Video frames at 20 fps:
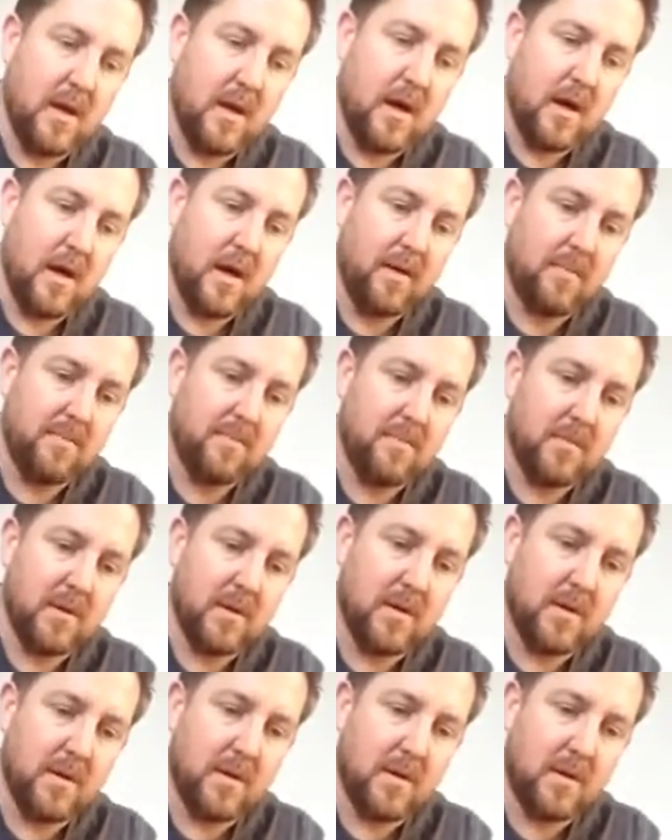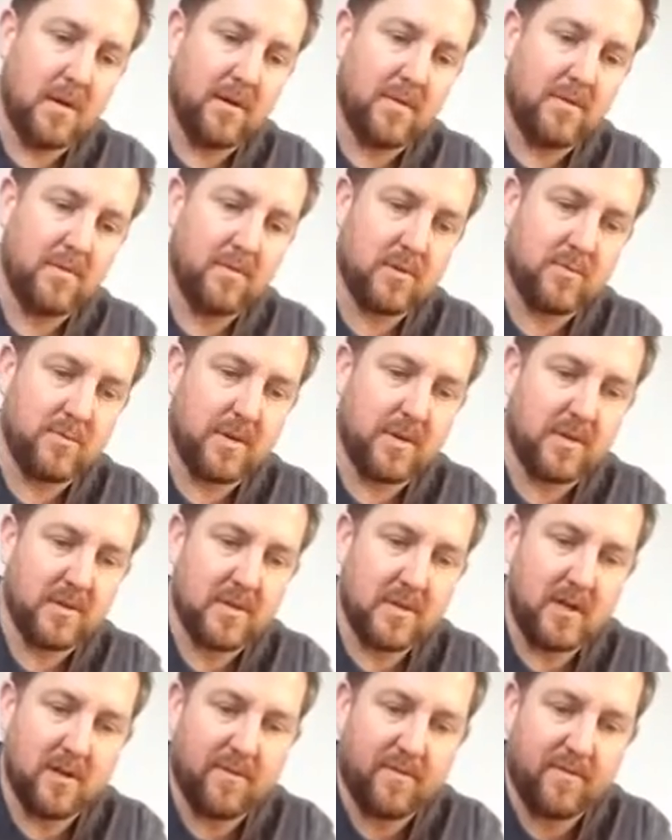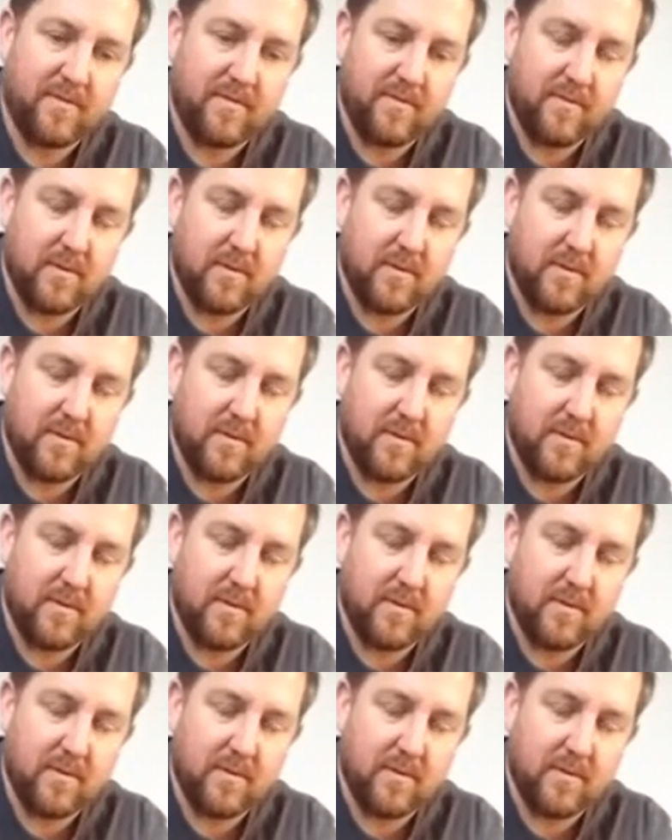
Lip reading: and I thought to myself,